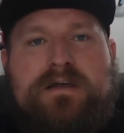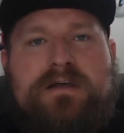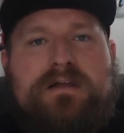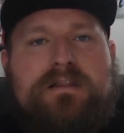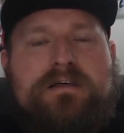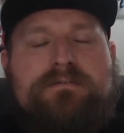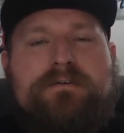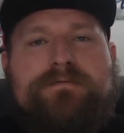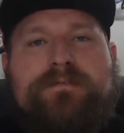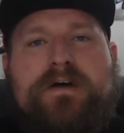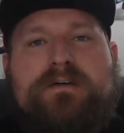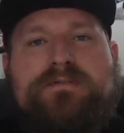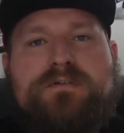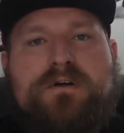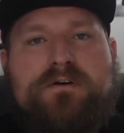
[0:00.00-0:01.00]
Leave a
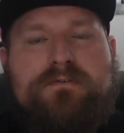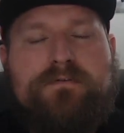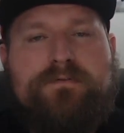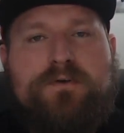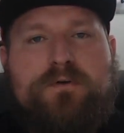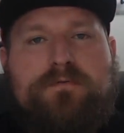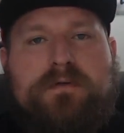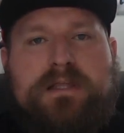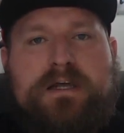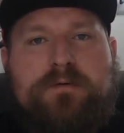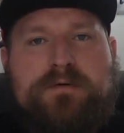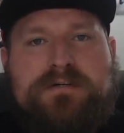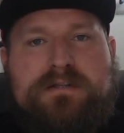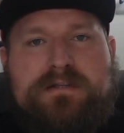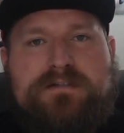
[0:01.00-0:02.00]
5-star review if you like
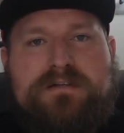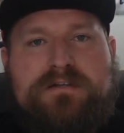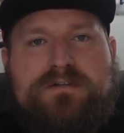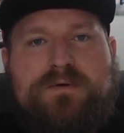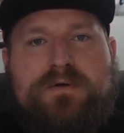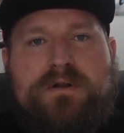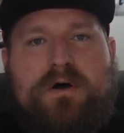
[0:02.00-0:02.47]
what you're listening to in